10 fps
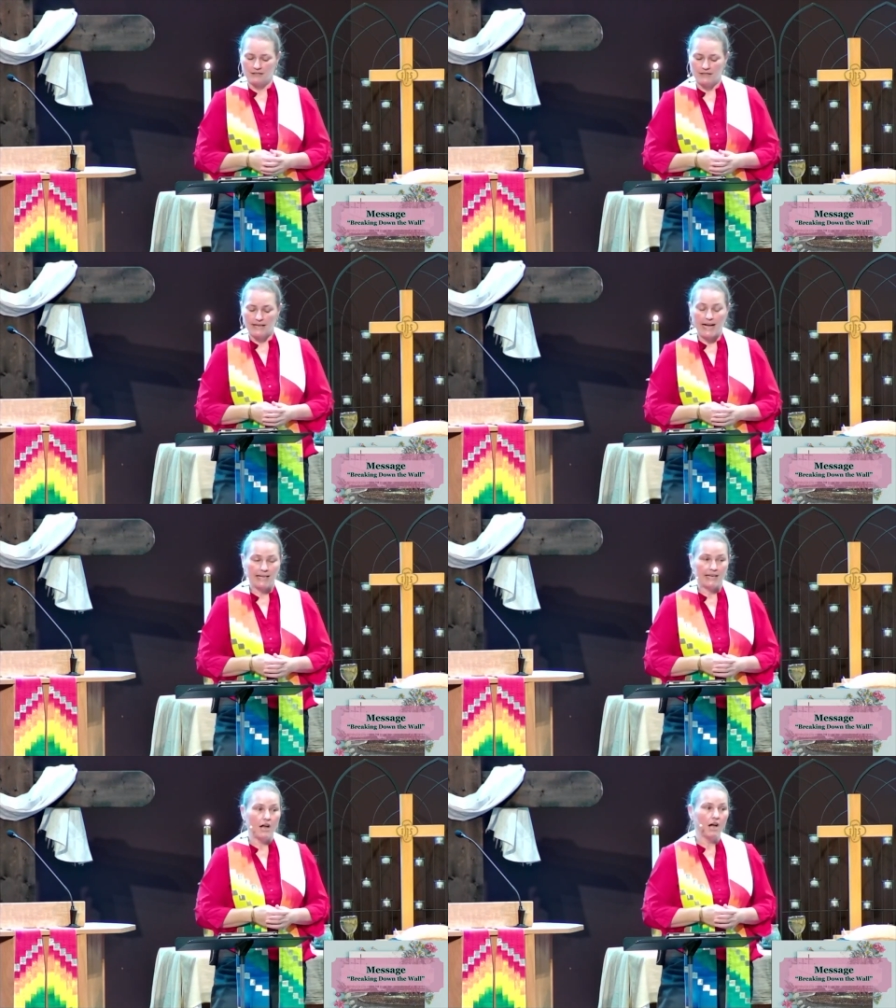
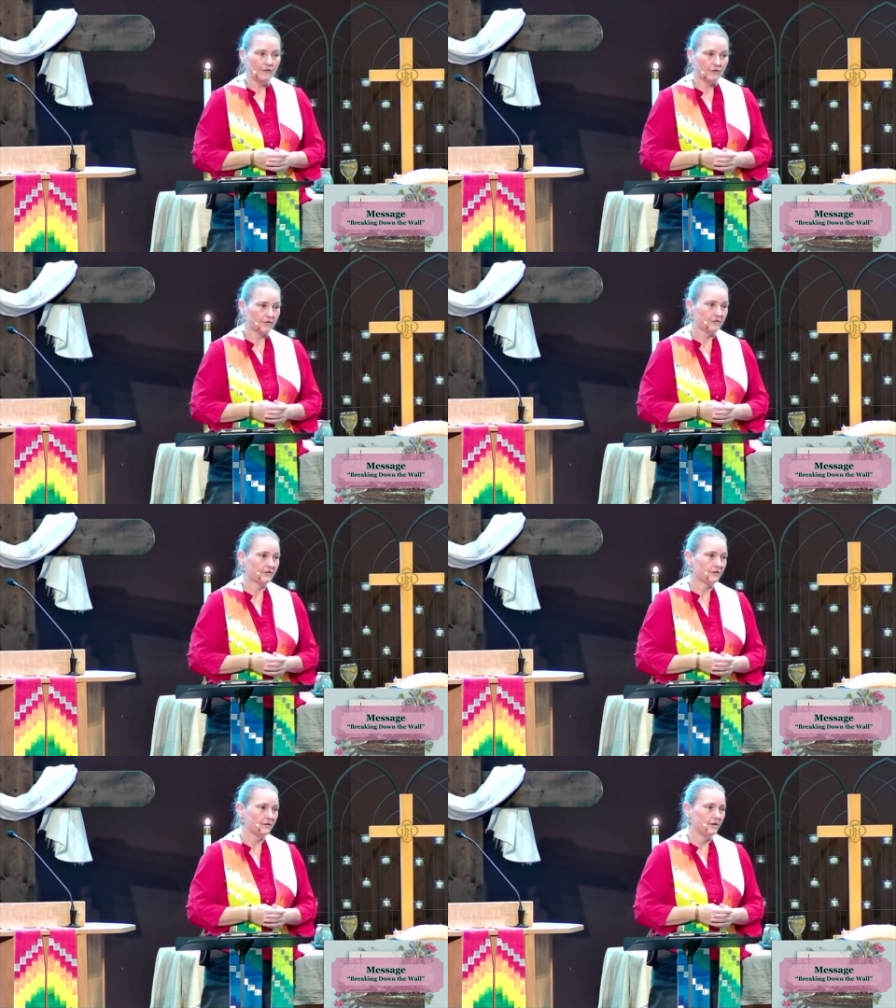guiding
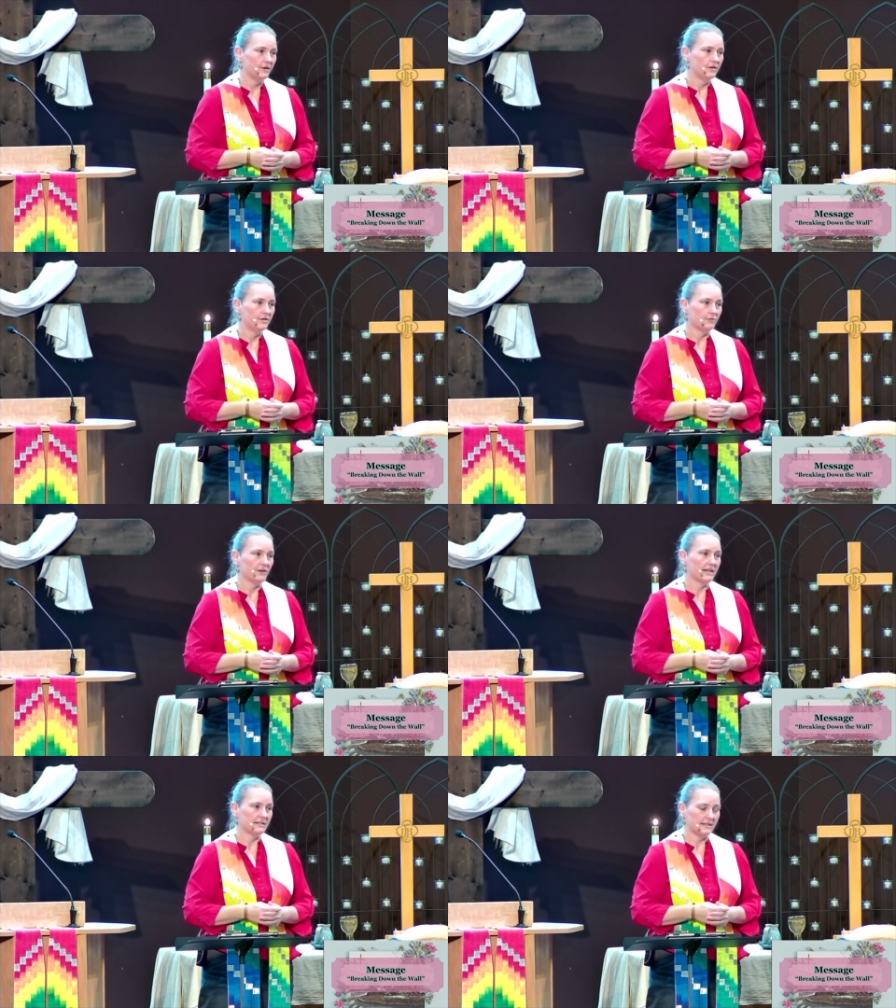others to
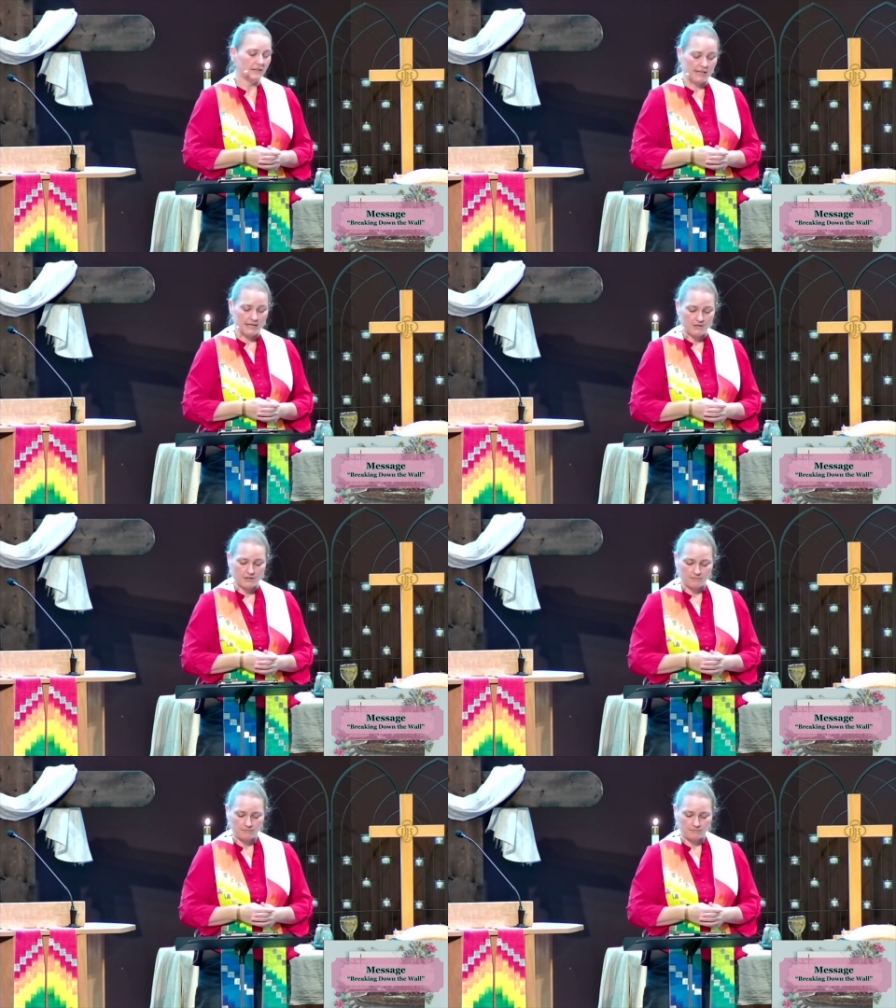reconciliation.